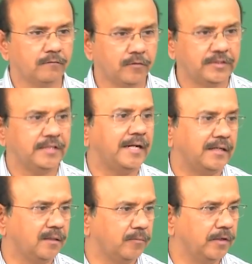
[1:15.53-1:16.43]
We will see
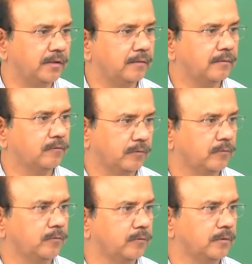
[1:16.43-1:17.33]
that in a minute.
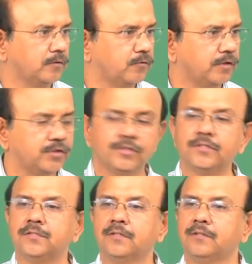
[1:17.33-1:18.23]
Let's finish
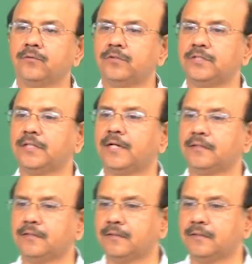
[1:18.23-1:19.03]
this. We will see that